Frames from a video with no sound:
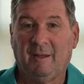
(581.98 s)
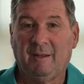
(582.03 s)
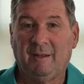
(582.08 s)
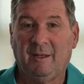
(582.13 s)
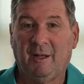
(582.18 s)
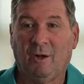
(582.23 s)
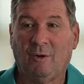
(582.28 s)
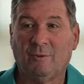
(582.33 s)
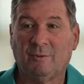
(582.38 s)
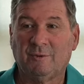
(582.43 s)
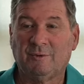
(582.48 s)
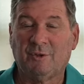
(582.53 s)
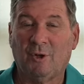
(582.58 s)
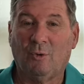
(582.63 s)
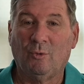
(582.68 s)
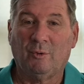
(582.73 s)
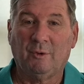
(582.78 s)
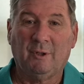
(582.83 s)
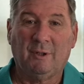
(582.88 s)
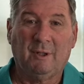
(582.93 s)
You know,
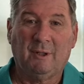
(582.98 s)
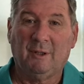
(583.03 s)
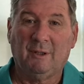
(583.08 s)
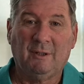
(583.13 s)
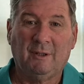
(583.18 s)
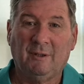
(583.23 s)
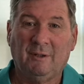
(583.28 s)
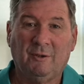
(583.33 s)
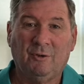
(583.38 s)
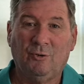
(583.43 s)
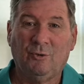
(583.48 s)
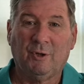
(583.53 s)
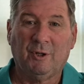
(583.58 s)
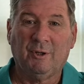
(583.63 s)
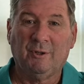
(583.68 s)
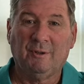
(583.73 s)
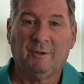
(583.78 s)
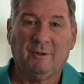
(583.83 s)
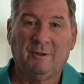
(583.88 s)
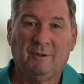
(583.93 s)
so you
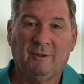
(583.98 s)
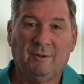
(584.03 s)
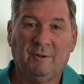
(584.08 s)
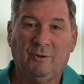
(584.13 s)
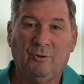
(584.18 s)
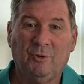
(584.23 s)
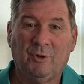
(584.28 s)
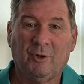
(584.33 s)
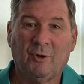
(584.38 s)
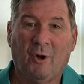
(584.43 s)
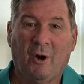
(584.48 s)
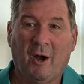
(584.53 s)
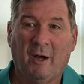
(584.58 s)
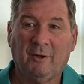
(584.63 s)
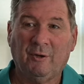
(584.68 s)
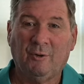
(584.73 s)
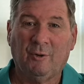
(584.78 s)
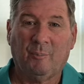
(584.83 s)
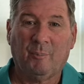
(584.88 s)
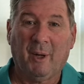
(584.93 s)
can
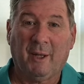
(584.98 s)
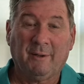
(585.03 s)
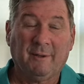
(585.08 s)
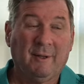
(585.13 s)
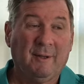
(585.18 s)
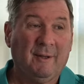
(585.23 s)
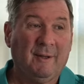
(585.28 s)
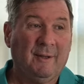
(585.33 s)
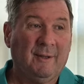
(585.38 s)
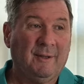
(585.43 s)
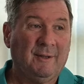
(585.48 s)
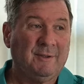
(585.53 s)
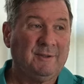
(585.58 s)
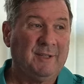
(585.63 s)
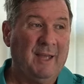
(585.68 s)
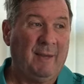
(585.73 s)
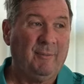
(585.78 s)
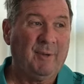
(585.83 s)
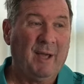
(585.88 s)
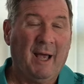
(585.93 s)
argue it, but
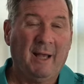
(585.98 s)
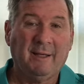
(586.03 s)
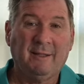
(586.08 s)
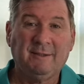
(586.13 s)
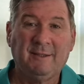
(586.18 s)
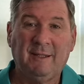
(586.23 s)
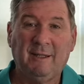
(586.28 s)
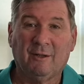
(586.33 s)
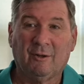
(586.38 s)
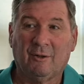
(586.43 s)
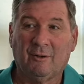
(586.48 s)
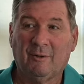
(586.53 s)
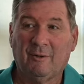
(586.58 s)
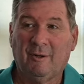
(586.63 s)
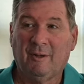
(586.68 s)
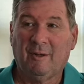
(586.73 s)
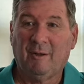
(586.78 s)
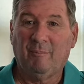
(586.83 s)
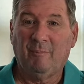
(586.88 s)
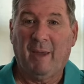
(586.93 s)
same kind of deal.
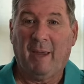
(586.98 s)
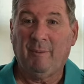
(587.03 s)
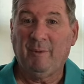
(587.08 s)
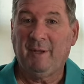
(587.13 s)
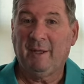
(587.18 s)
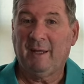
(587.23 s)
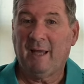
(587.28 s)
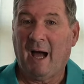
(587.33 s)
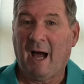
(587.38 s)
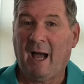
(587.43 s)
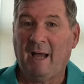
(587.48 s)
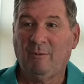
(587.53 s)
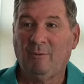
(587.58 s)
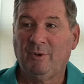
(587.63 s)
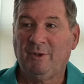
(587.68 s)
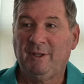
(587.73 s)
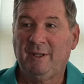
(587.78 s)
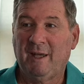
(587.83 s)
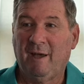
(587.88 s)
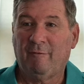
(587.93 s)
Maybe the guy
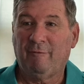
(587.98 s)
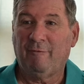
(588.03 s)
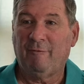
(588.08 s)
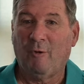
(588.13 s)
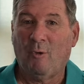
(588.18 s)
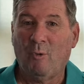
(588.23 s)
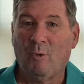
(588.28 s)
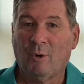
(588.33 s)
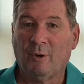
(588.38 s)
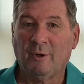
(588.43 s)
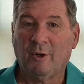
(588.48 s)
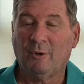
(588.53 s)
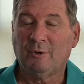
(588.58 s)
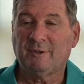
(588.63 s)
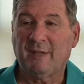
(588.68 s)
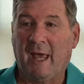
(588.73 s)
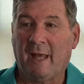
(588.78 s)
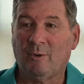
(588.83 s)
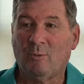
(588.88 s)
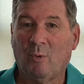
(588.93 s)
with the F4
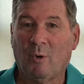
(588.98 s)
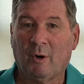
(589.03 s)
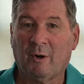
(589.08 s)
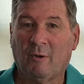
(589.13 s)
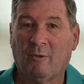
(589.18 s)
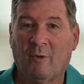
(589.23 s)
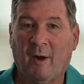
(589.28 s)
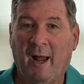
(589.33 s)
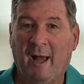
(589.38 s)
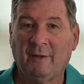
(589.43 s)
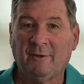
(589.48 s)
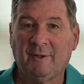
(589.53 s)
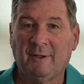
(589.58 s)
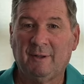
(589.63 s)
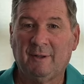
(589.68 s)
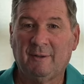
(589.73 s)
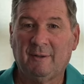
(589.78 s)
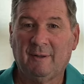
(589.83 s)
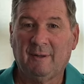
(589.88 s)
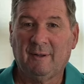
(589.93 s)
knows how to work around
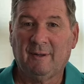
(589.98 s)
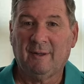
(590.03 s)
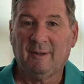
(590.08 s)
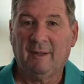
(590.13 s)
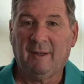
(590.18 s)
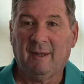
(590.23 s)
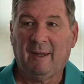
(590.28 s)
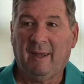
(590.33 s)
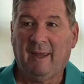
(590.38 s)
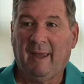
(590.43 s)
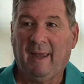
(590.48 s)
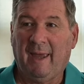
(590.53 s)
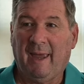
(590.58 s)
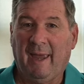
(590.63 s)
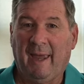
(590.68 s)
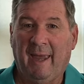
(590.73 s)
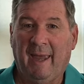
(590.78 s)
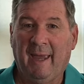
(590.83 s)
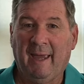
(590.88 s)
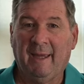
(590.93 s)
it
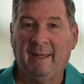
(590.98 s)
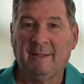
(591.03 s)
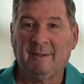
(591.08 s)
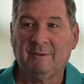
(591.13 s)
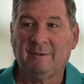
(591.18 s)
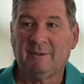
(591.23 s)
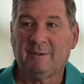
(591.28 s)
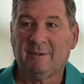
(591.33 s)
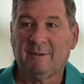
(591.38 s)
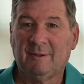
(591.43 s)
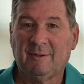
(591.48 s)
and